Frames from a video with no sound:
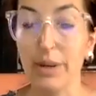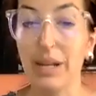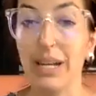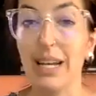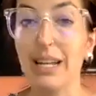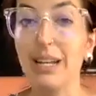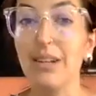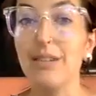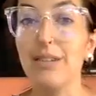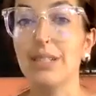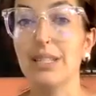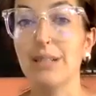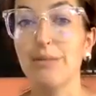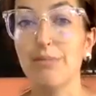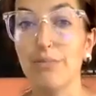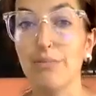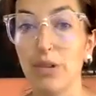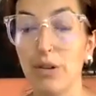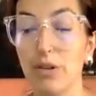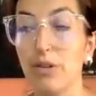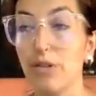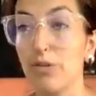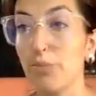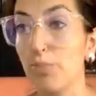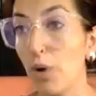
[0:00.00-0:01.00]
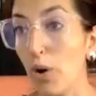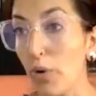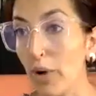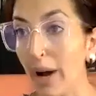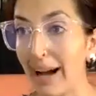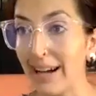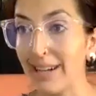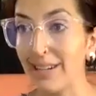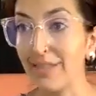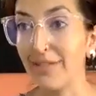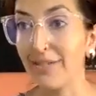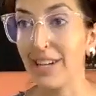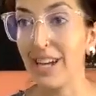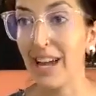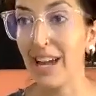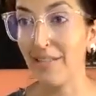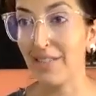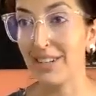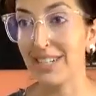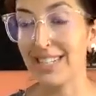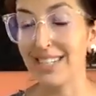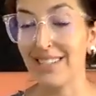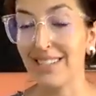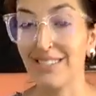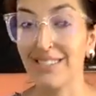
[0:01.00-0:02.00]
We can use them proactively
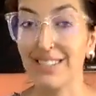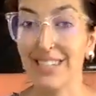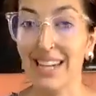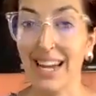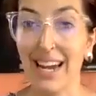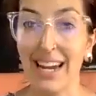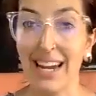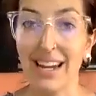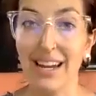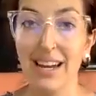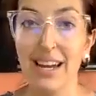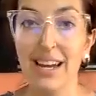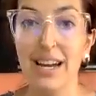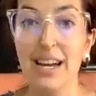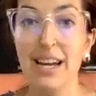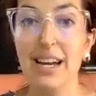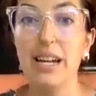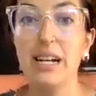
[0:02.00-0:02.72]
every single day.